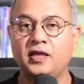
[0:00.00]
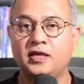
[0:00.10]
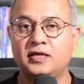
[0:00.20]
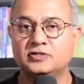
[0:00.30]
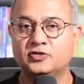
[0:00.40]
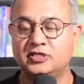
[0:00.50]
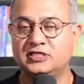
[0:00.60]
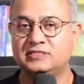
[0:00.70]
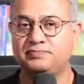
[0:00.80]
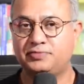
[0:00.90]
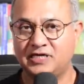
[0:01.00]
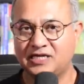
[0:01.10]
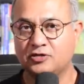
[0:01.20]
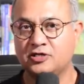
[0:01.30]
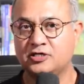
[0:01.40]
So, this
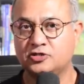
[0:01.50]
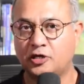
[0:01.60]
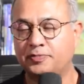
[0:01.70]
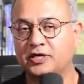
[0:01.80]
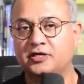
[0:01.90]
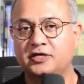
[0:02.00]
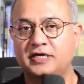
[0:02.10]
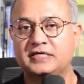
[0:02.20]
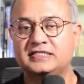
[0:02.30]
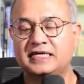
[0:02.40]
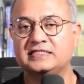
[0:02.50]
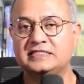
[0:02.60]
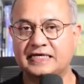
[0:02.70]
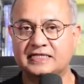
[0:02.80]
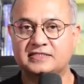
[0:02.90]
particular topic, excess
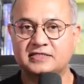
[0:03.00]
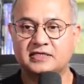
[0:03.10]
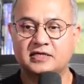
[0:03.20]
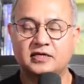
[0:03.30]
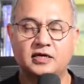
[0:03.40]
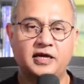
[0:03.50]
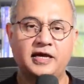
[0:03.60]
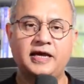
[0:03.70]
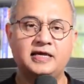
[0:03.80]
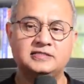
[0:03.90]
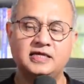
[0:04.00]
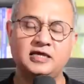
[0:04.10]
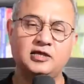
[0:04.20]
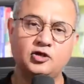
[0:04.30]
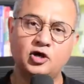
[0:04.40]
deaths, has a
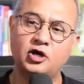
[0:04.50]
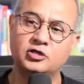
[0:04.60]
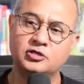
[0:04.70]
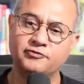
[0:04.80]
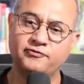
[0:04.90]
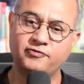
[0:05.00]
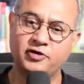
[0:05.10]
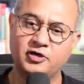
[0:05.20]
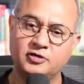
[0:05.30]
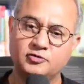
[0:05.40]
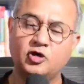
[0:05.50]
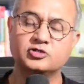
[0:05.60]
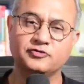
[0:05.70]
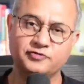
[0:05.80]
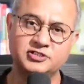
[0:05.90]
lot of uh,
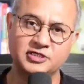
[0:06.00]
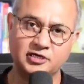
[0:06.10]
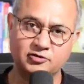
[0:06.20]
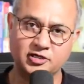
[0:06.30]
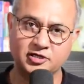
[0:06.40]
controversy out there.